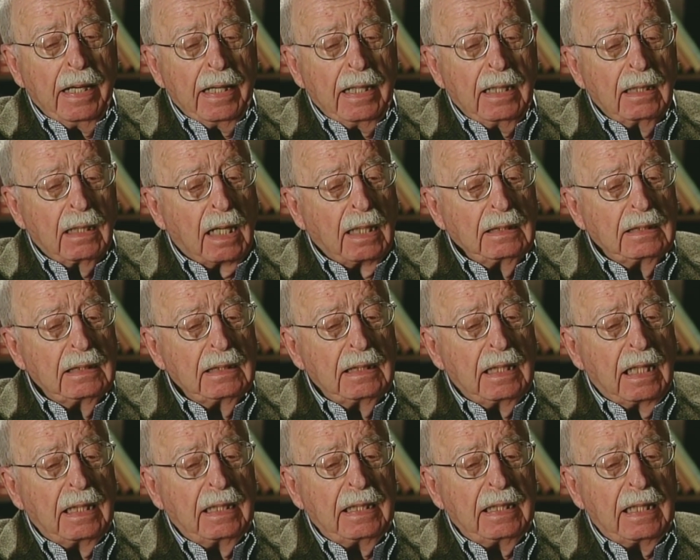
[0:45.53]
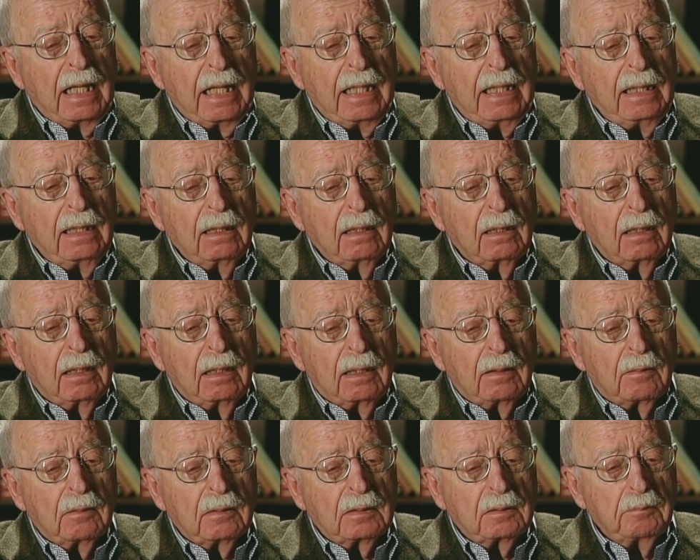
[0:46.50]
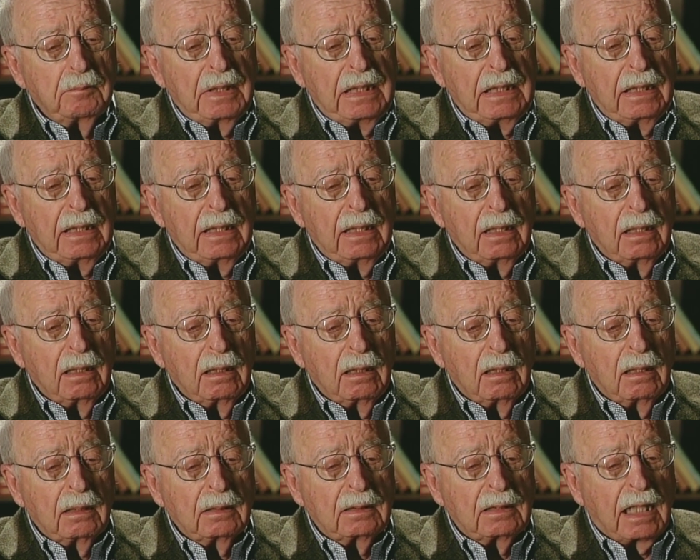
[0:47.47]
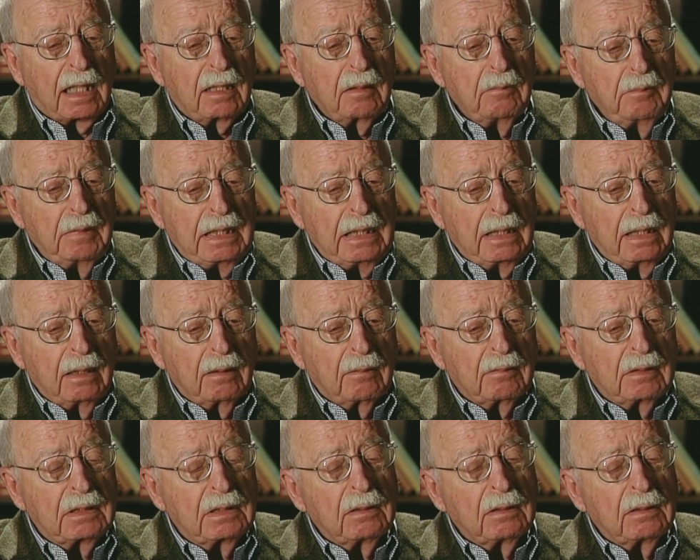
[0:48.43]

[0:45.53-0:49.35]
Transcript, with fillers: In 1988, there was a meeting, a second meeting of the